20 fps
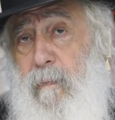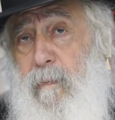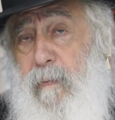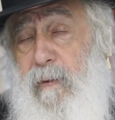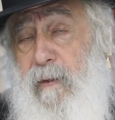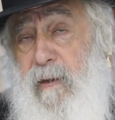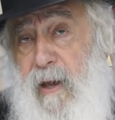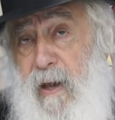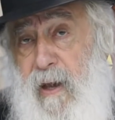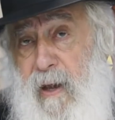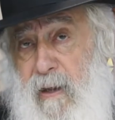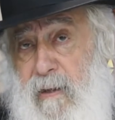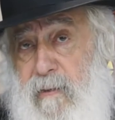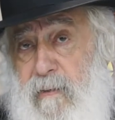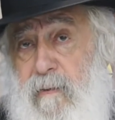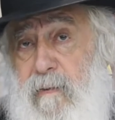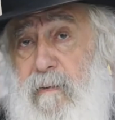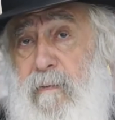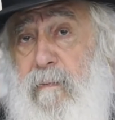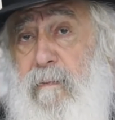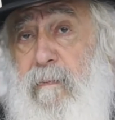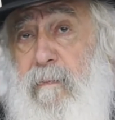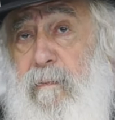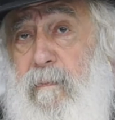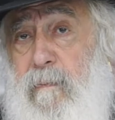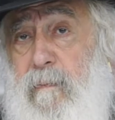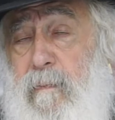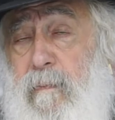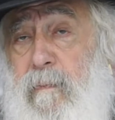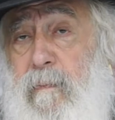Yes.
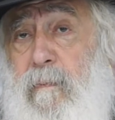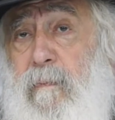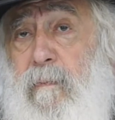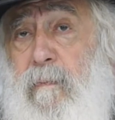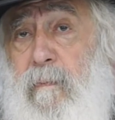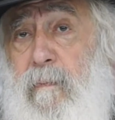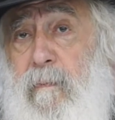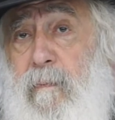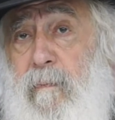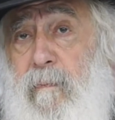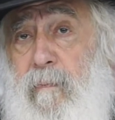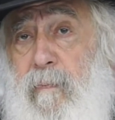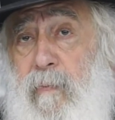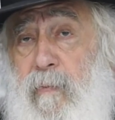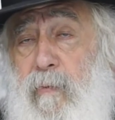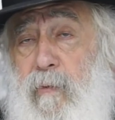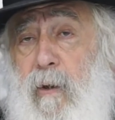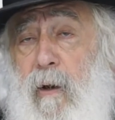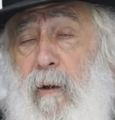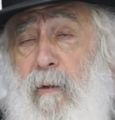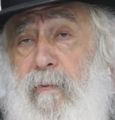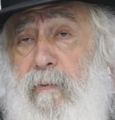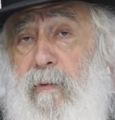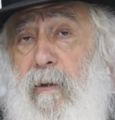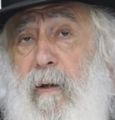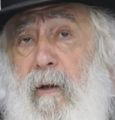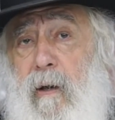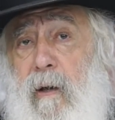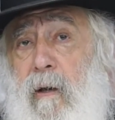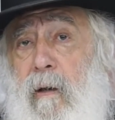Don't
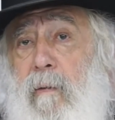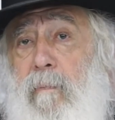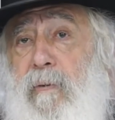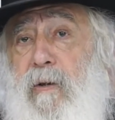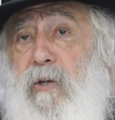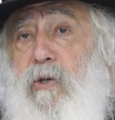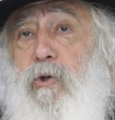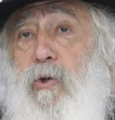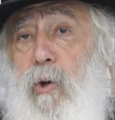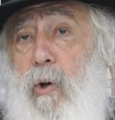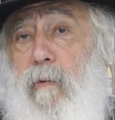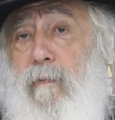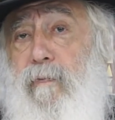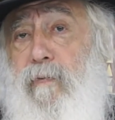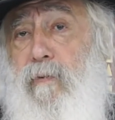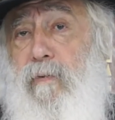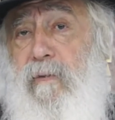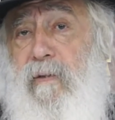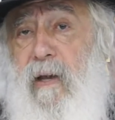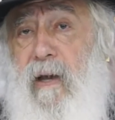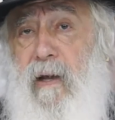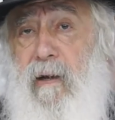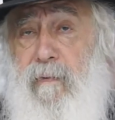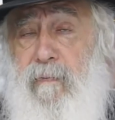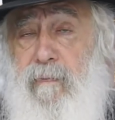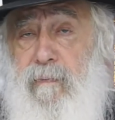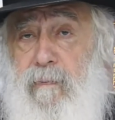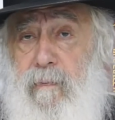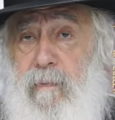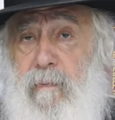be sure of
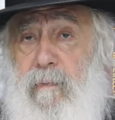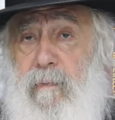yourself.